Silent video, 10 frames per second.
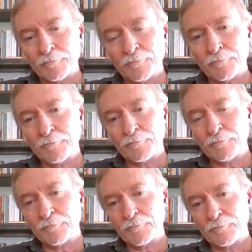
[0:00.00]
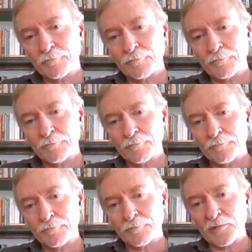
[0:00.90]
biological entities.
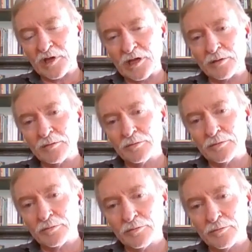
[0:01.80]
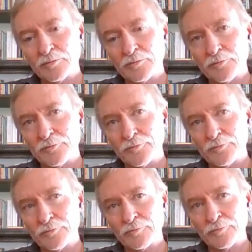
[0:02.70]
Yeah. um,
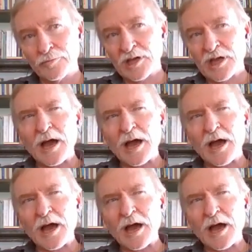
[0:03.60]
so